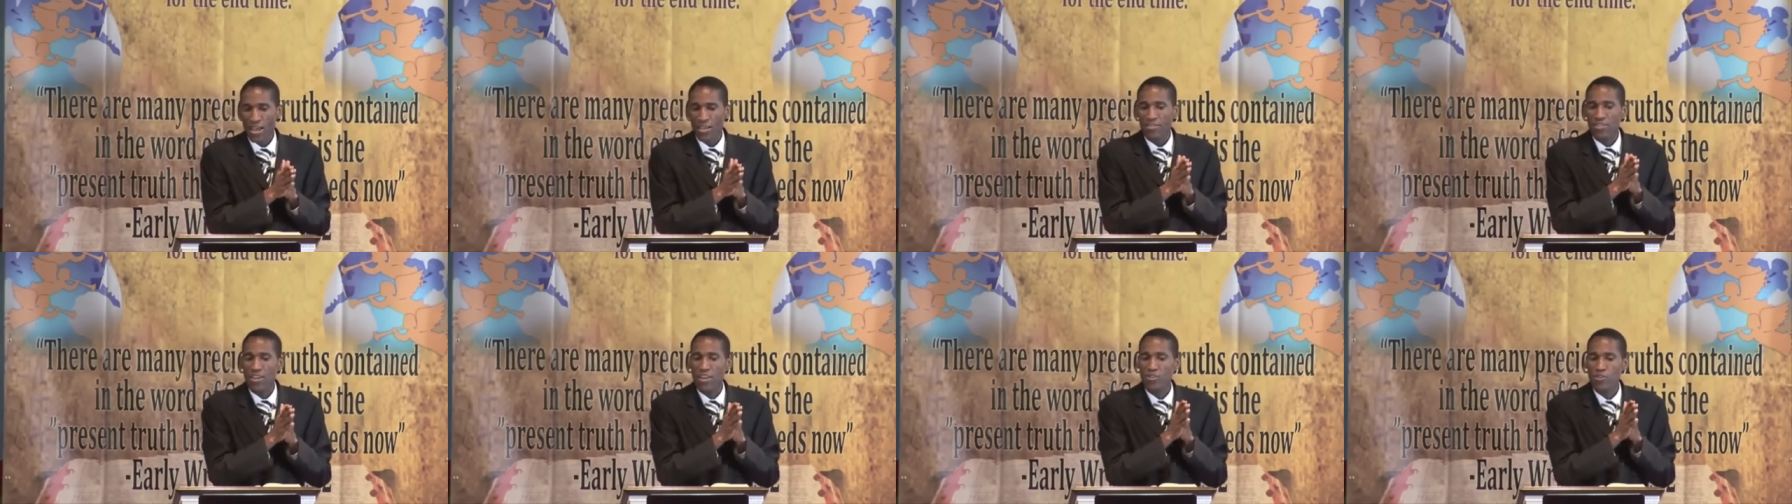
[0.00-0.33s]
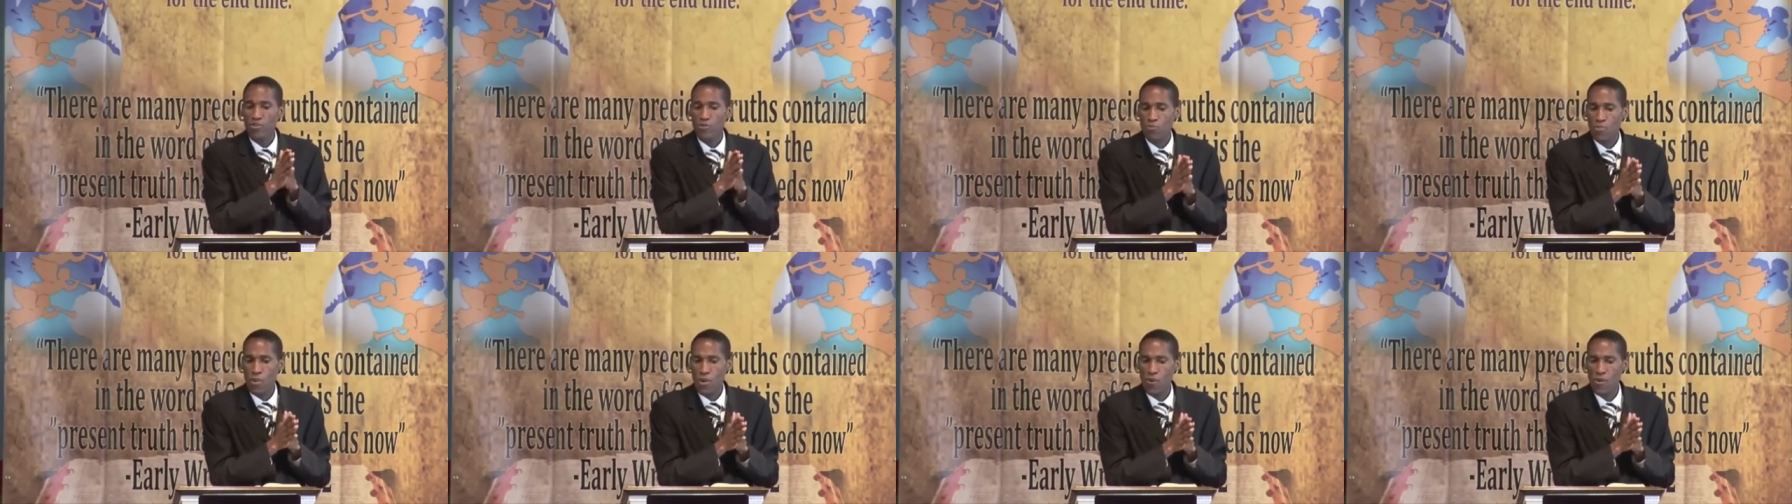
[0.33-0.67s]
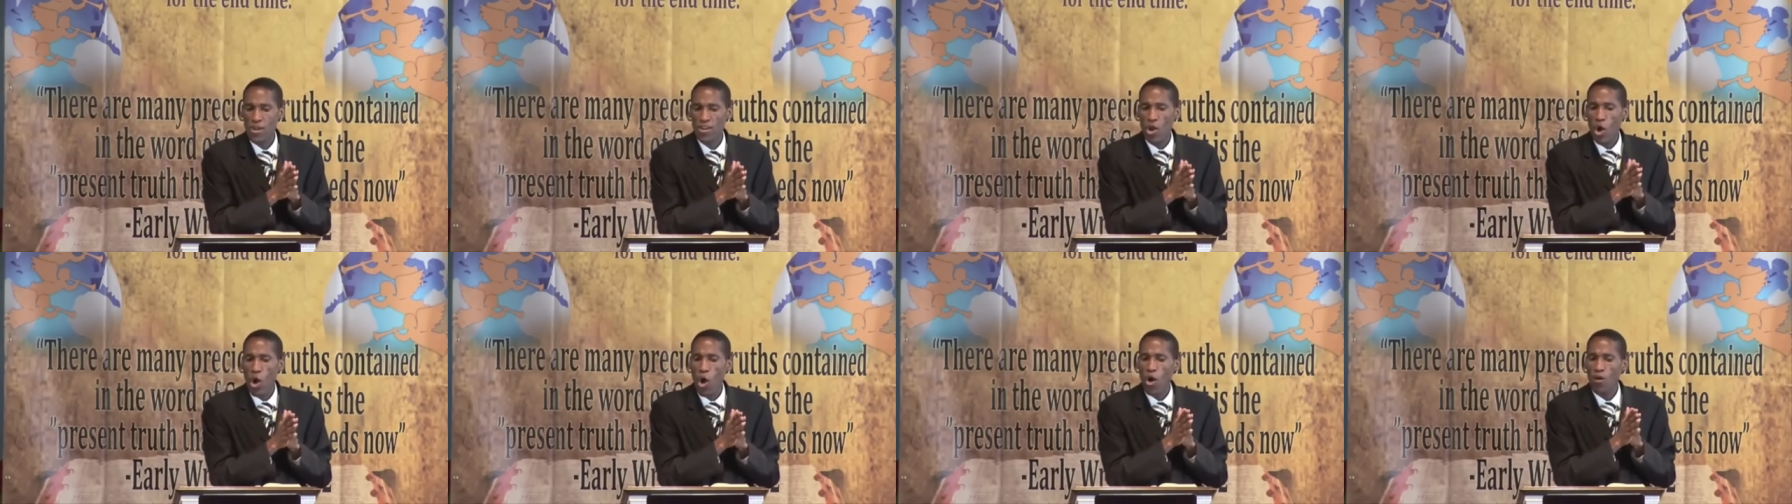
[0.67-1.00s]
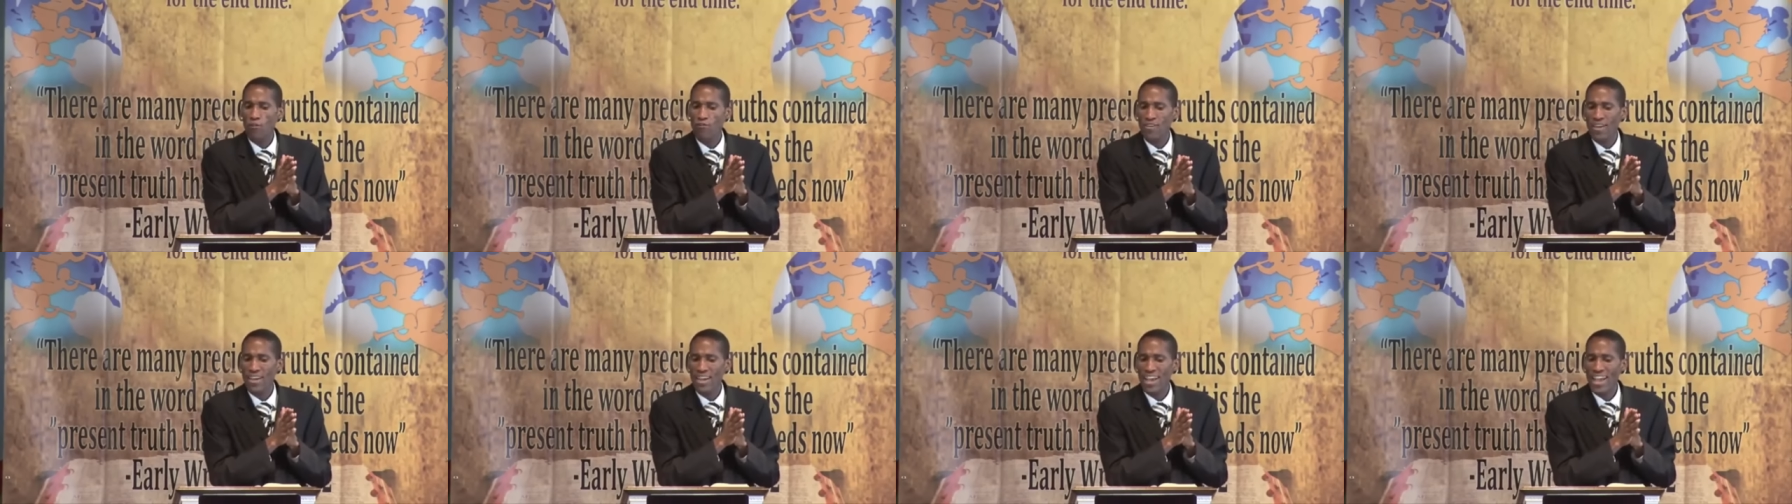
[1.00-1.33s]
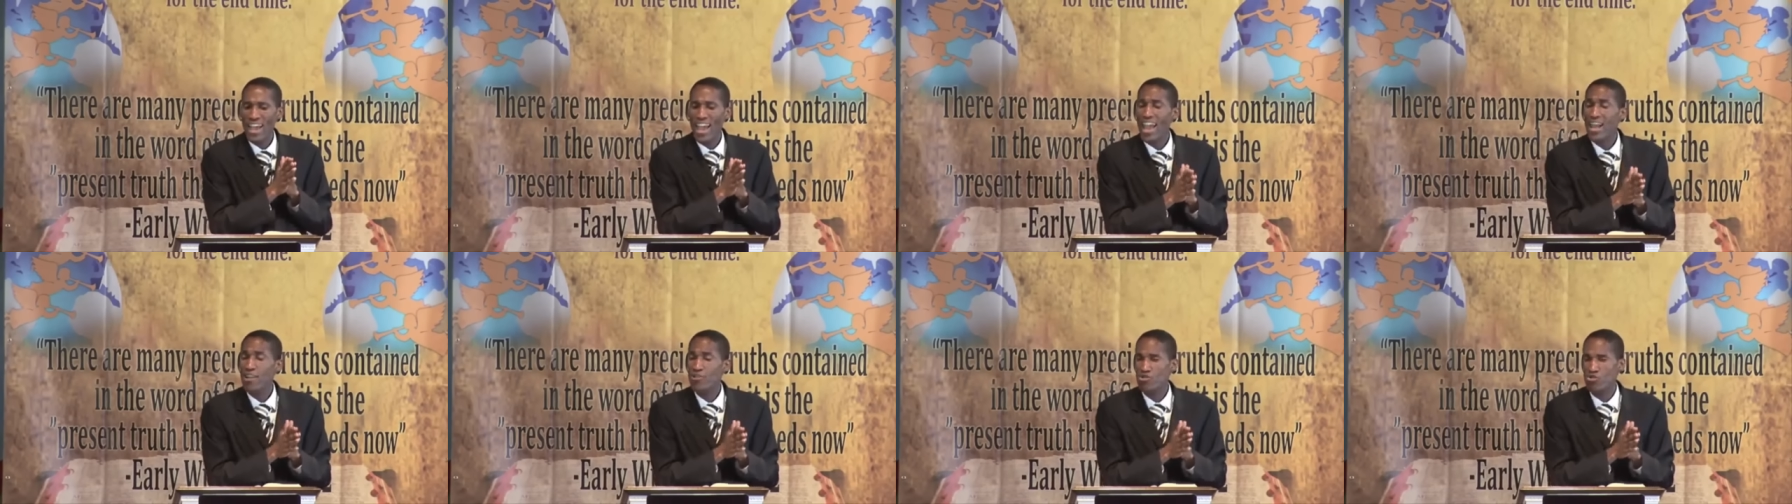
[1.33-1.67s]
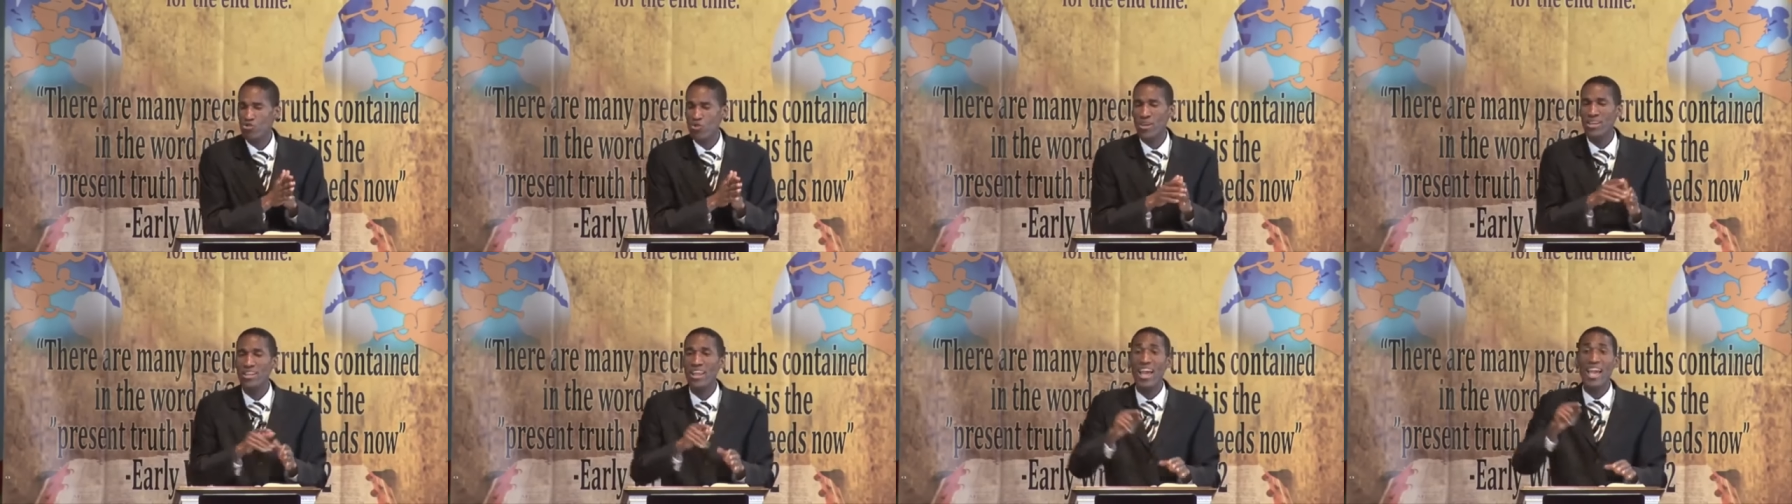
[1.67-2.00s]
the spirit of
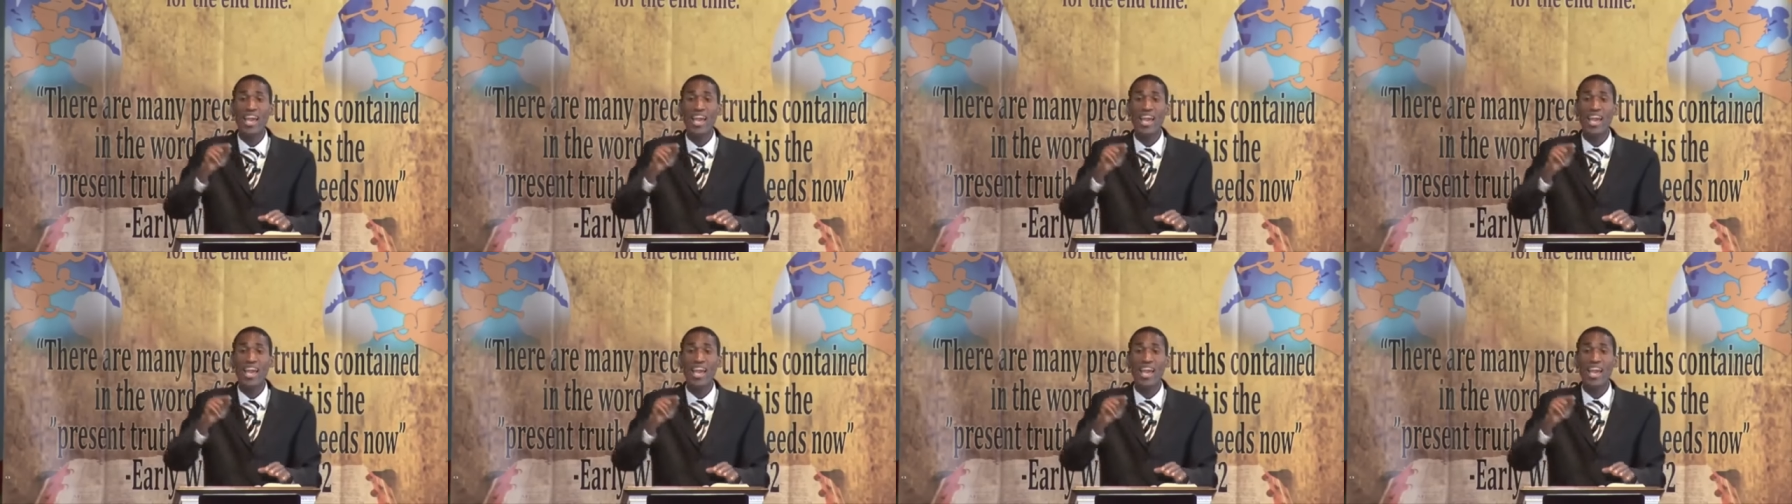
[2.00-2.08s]
hatred